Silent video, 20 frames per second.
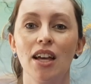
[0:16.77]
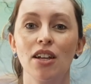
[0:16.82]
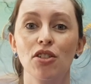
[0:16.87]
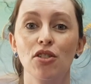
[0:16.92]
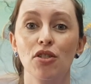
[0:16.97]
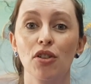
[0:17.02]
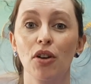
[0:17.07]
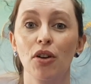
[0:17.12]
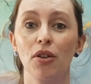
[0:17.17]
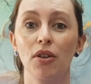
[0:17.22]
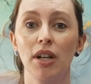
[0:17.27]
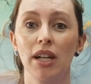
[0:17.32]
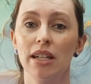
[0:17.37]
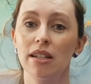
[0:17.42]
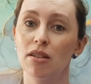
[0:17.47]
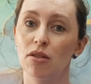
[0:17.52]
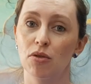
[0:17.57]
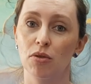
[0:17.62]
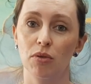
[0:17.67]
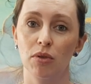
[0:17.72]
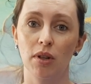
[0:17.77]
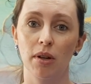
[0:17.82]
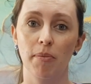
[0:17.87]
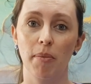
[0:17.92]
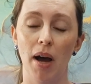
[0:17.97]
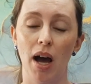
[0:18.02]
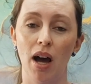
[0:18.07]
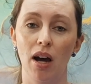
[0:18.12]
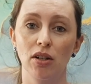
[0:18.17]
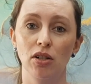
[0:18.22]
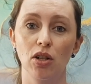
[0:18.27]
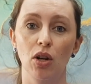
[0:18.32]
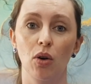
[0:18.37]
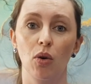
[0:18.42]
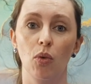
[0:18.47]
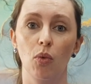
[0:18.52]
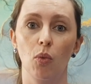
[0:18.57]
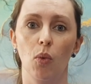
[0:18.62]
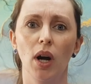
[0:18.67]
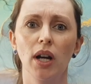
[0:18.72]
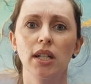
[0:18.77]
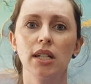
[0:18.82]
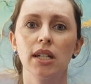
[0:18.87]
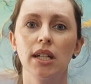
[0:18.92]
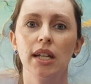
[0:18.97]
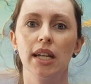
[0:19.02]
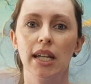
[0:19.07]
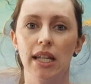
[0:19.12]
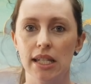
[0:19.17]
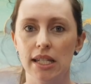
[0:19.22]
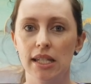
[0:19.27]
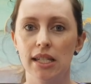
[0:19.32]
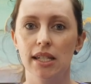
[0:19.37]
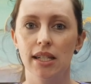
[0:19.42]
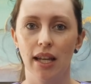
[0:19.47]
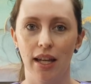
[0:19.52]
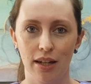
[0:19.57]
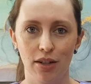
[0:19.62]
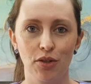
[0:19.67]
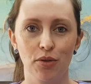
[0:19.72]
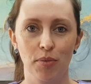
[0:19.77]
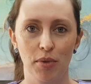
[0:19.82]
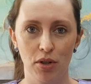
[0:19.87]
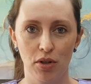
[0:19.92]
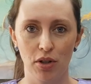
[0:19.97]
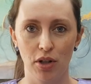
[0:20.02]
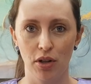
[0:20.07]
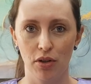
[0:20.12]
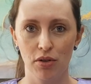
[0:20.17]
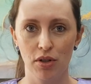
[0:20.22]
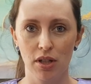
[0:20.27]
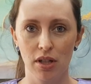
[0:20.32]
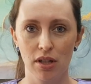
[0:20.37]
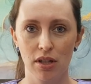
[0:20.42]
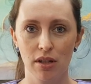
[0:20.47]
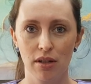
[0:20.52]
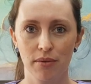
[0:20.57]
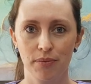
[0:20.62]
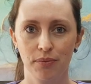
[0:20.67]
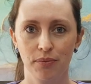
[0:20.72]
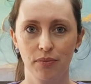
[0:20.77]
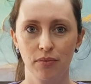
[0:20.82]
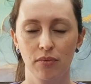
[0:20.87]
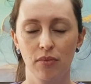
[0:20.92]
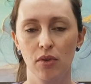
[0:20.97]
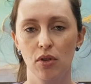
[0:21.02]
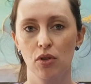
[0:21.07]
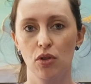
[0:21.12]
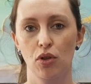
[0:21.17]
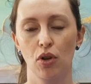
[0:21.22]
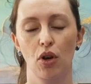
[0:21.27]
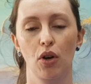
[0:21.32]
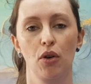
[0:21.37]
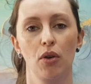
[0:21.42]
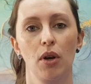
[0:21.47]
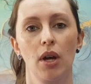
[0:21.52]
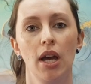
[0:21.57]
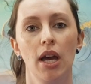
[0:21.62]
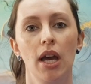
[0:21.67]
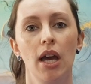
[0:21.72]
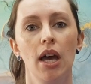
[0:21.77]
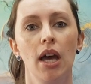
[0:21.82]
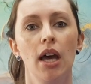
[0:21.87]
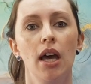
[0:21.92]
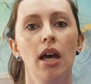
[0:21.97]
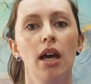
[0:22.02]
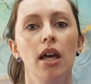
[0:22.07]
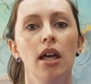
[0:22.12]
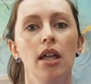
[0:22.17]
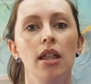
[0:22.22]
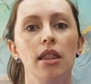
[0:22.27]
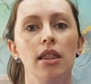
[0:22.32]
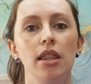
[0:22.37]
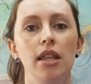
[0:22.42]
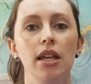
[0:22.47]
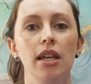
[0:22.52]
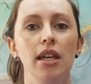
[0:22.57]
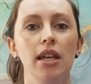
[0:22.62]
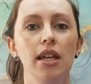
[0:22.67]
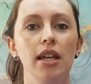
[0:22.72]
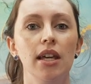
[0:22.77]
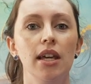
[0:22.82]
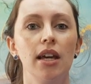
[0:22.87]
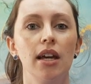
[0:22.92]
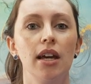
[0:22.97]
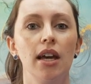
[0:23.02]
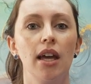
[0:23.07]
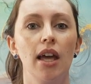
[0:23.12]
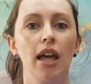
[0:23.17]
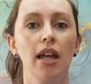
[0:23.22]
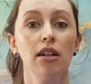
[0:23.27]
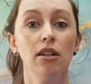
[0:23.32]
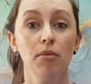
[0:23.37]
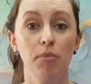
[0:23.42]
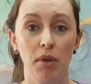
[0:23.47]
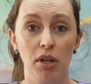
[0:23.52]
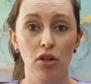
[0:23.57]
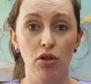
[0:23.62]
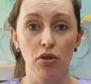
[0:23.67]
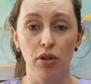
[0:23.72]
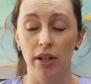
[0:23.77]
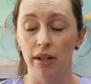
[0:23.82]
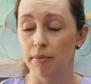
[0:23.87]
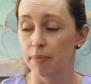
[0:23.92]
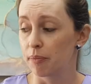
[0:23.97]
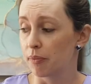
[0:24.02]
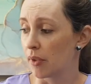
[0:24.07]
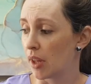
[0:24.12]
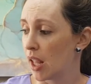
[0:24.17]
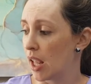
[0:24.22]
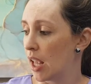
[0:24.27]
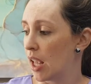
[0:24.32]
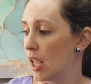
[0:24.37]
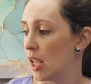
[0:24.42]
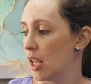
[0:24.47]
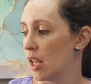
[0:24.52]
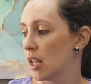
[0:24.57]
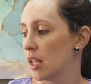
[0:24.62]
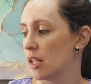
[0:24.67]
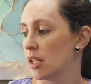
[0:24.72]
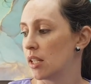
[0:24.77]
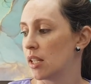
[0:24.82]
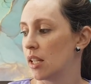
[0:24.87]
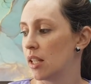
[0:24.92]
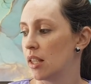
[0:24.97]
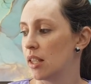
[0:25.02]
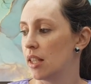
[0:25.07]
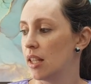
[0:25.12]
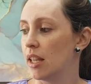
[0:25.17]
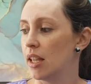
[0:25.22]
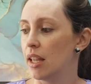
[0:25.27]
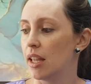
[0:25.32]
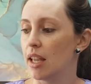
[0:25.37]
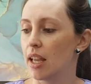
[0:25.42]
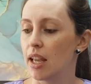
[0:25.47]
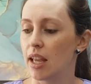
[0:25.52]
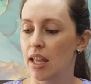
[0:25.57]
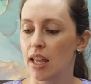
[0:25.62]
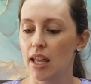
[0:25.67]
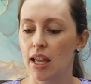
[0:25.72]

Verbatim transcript: So let's talk about what is endometriosis. So the endometrium is the